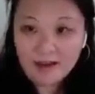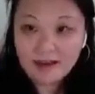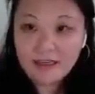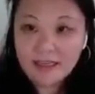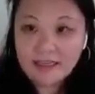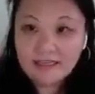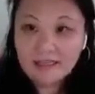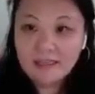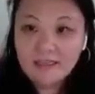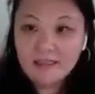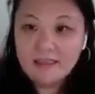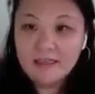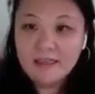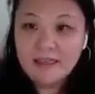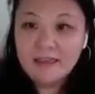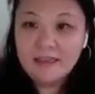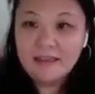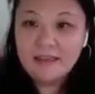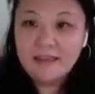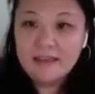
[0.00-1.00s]
know,
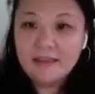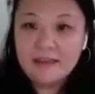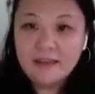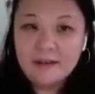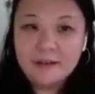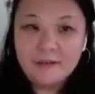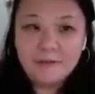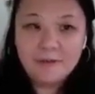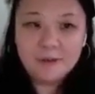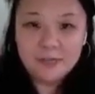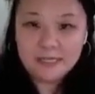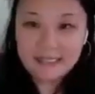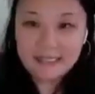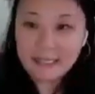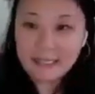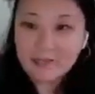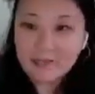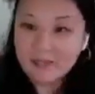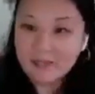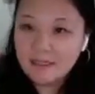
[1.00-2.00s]

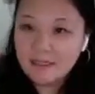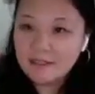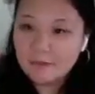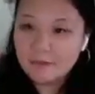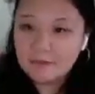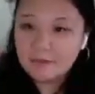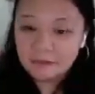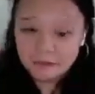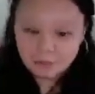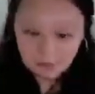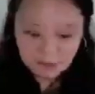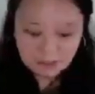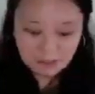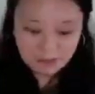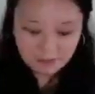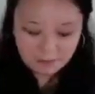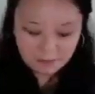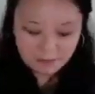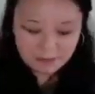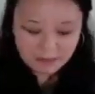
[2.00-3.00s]
for the
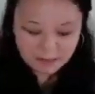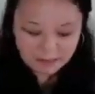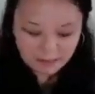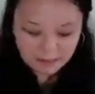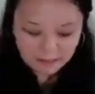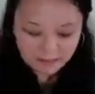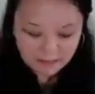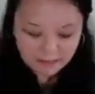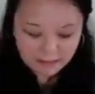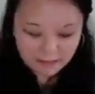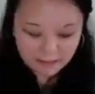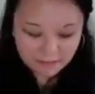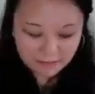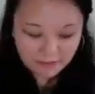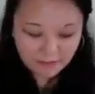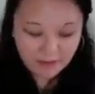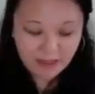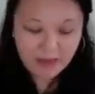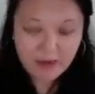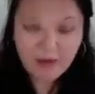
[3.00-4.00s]
CELTA interview, especially
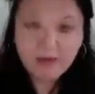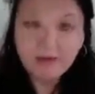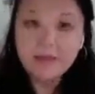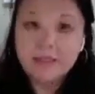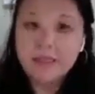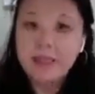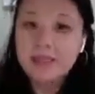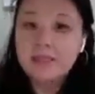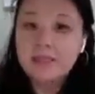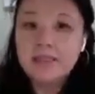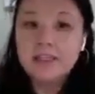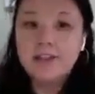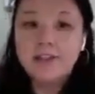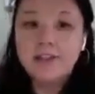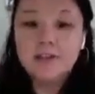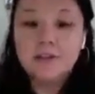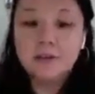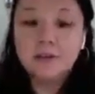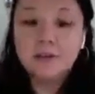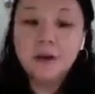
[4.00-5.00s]
for the CELTA interview,
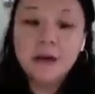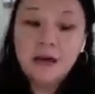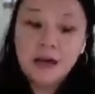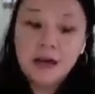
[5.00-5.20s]
I always